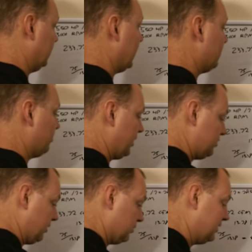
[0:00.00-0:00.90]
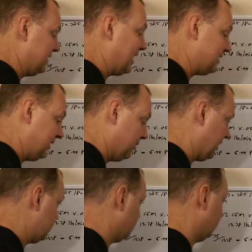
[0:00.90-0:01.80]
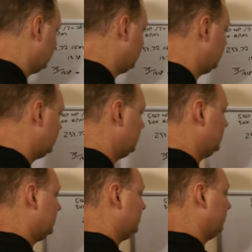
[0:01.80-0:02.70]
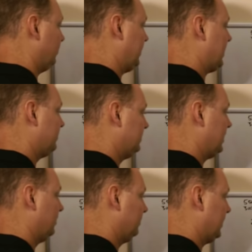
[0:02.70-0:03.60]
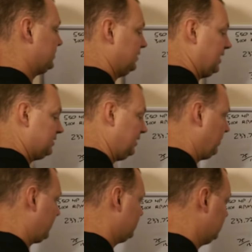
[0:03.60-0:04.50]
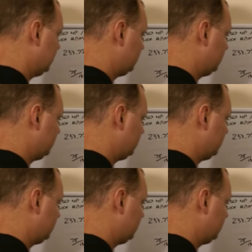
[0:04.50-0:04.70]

me, not pressure ratio, density ratio. We have the that's the density we have is